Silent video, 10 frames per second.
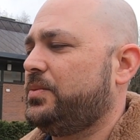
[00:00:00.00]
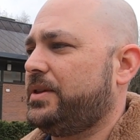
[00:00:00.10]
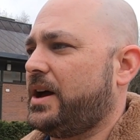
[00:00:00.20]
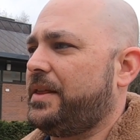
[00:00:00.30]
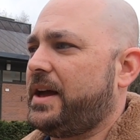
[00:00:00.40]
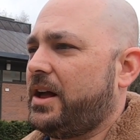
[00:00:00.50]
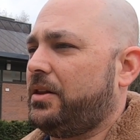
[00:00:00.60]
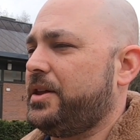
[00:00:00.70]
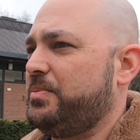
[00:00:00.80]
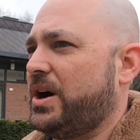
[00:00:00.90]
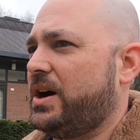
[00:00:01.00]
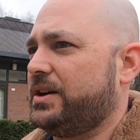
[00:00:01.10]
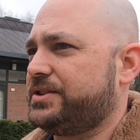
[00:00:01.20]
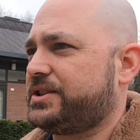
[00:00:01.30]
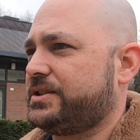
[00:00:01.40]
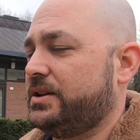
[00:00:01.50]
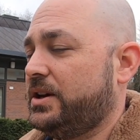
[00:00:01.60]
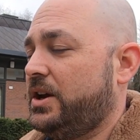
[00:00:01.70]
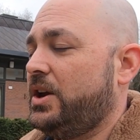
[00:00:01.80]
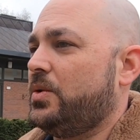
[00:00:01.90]
with other healthy parts.
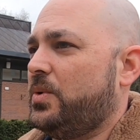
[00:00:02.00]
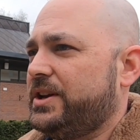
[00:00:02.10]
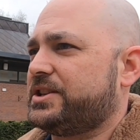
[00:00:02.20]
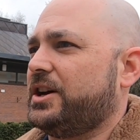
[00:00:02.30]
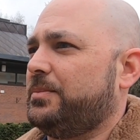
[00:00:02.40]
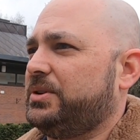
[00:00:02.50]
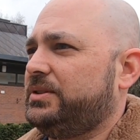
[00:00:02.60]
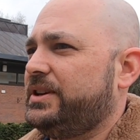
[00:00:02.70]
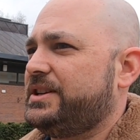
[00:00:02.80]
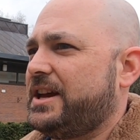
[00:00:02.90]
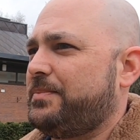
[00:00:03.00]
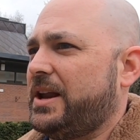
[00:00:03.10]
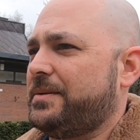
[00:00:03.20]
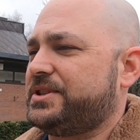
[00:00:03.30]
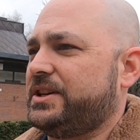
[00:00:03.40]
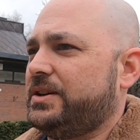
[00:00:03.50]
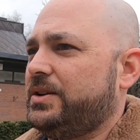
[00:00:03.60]
One example is epilepsy,